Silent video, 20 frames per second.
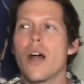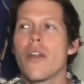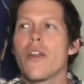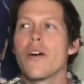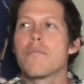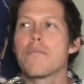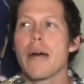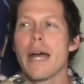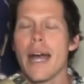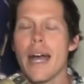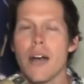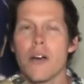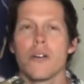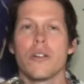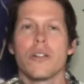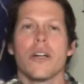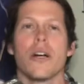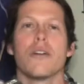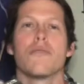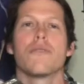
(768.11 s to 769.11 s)
the
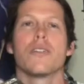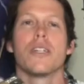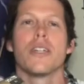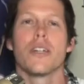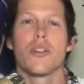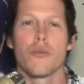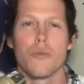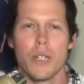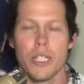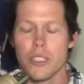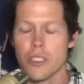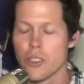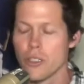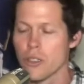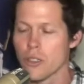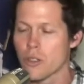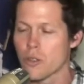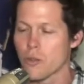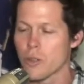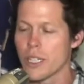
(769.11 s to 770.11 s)
power of the
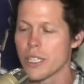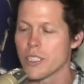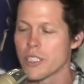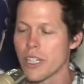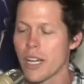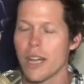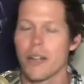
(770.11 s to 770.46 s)
original Grinch.